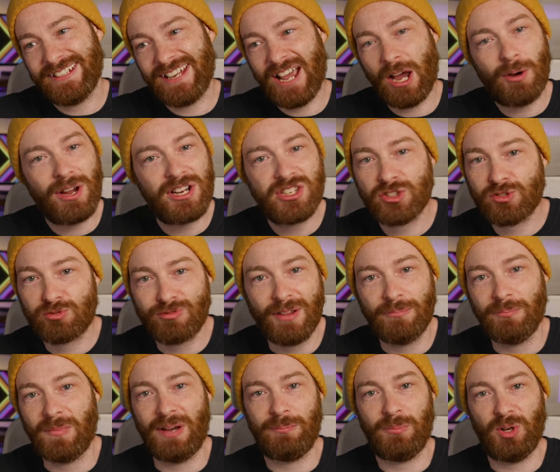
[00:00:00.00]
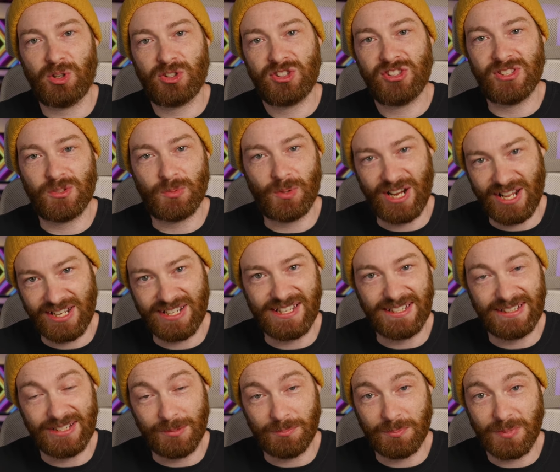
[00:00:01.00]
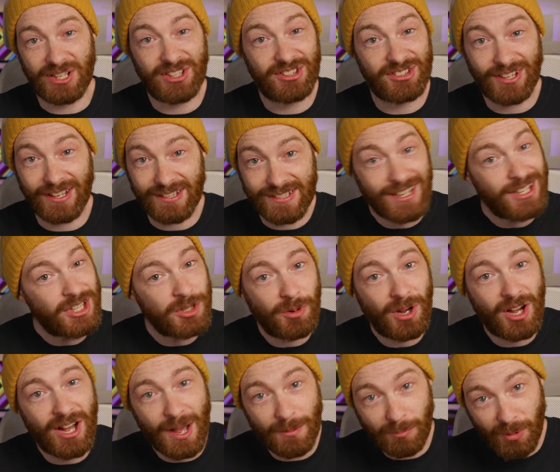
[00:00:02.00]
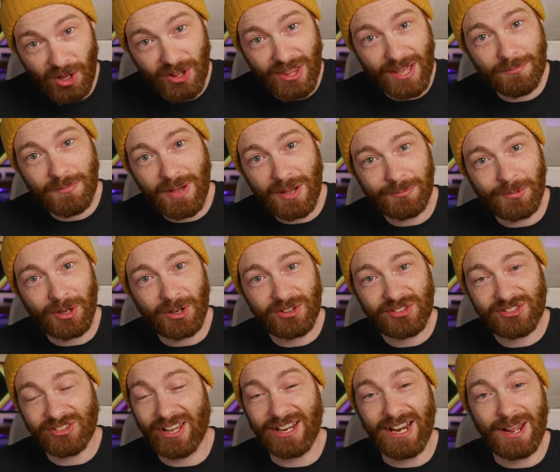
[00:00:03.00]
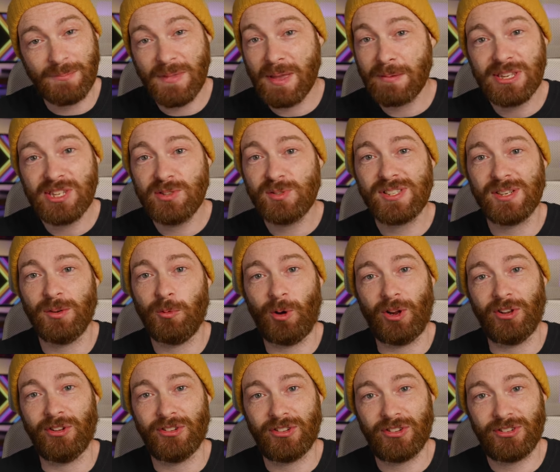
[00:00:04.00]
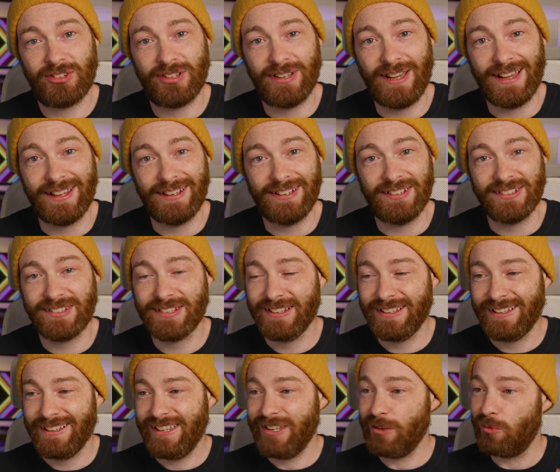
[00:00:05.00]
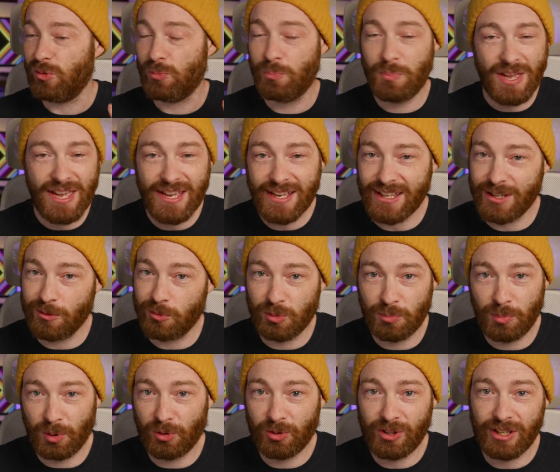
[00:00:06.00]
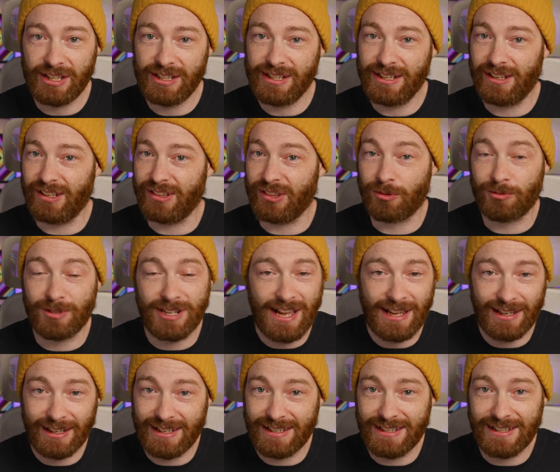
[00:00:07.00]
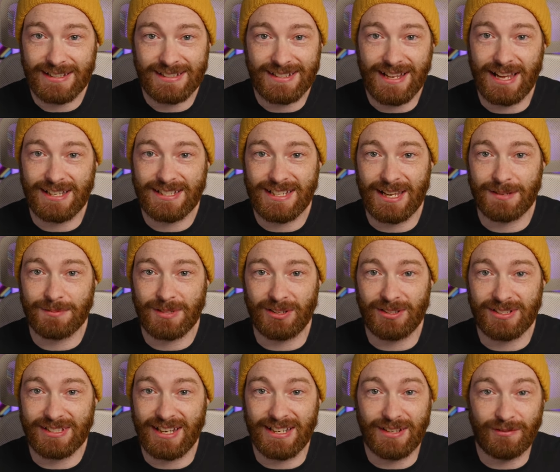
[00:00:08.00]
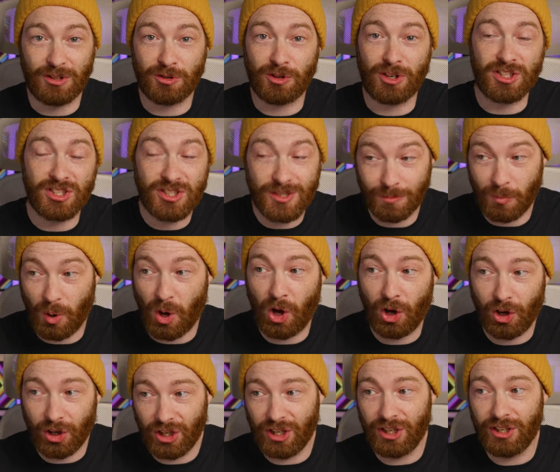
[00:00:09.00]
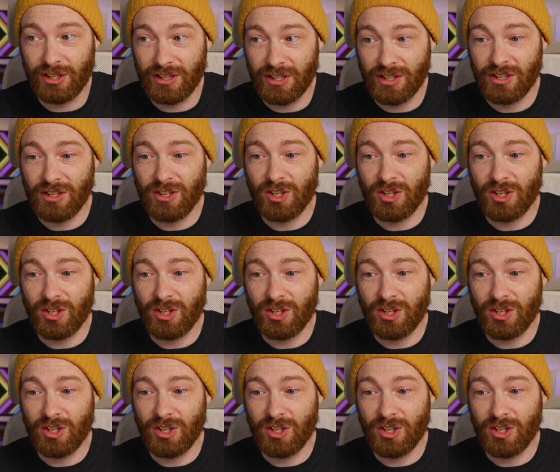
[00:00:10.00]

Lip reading: Now I just rent matte boxes when I need them, because I'll tell you what, I bought that matte box and I maybe used it once and it was big, it was bulky, and the reality is 9 times out of 10, if you're on a smaller,